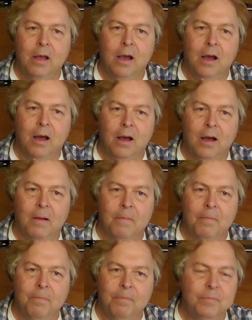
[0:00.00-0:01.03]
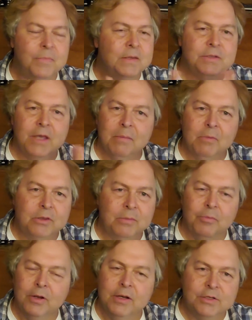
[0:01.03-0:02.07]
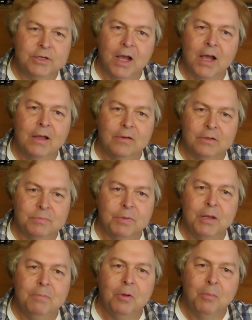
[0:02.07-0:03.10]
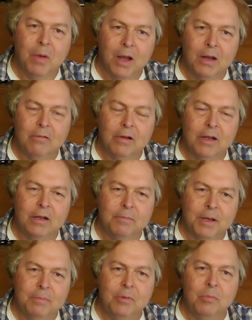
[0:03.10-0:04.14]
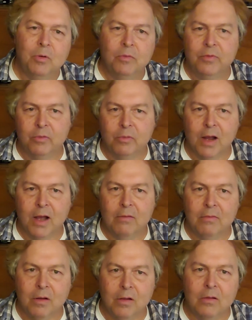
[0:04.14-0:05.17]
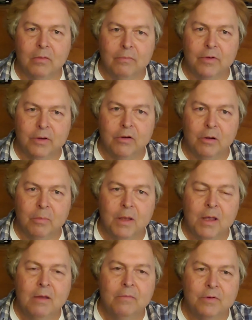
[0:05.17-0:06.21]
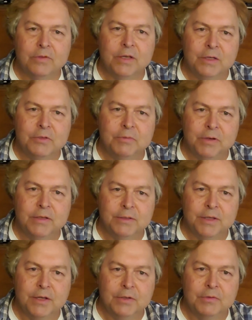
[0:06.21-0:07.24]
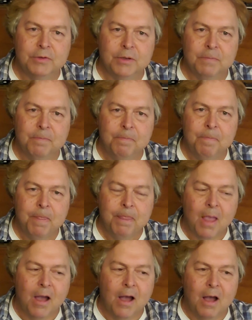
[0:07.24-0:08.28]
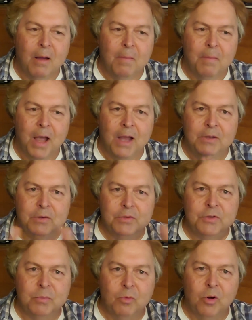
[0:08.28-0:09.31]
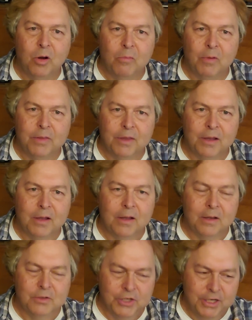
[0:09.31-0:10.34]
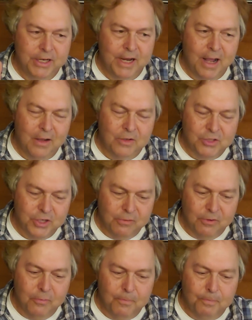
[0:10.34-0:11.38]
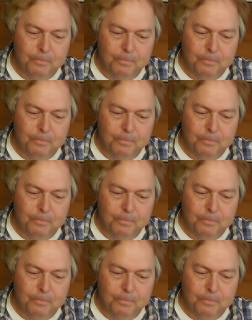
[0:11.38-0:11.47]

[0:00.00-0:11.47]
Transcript: The same with the British Isles. People migrated, people moved around all over Europe for century and century. I do some work with a genealogy group,